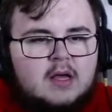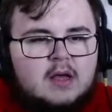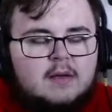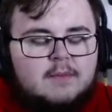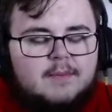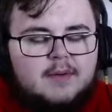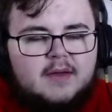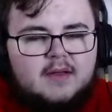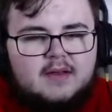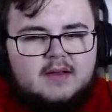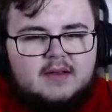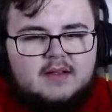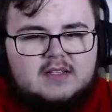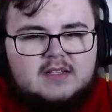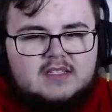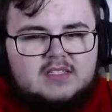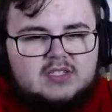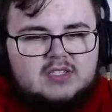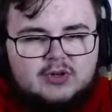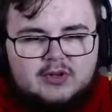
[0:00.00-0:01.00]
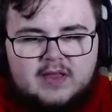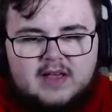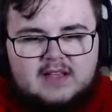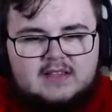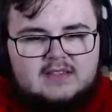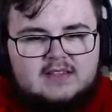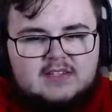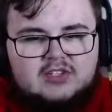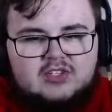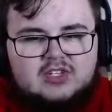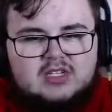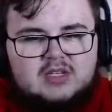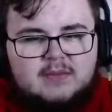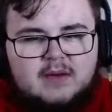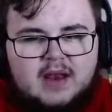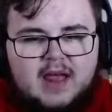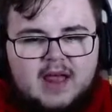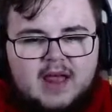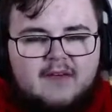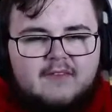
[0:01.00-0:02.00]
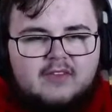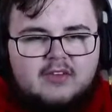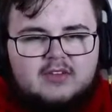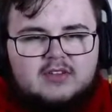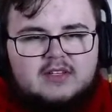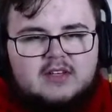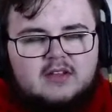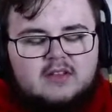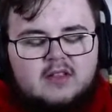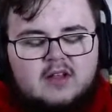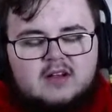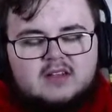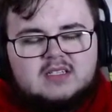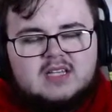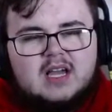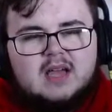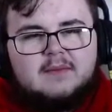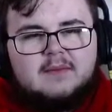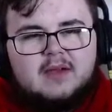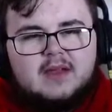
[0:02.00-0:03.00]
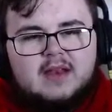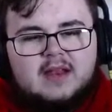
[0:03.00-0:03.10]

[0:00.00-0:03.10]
But Snorlax is just a mon I haven't used in a long time, and